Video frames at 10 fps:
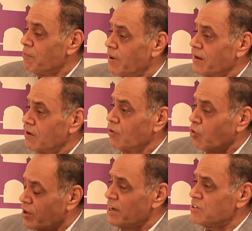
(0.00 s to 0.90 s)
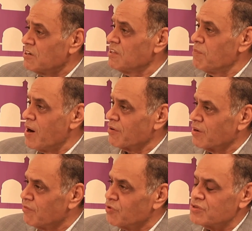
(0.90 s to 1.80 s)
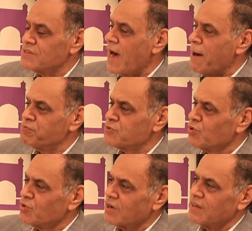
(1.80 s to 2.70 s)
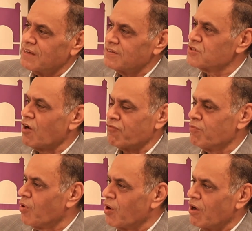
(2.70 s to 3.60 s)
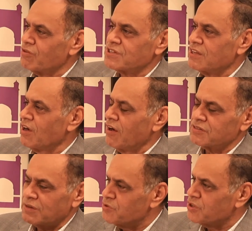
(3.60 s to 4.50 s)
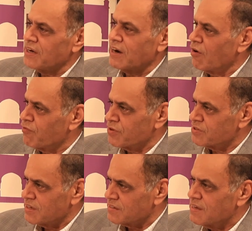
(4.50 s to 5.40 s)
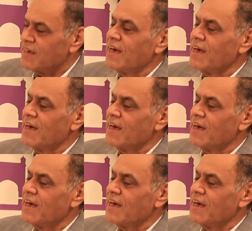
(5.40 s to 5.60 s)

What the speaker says: But occasionally the market will give you this absolutely soft ball outside the off stump, which you can hit out for a 6.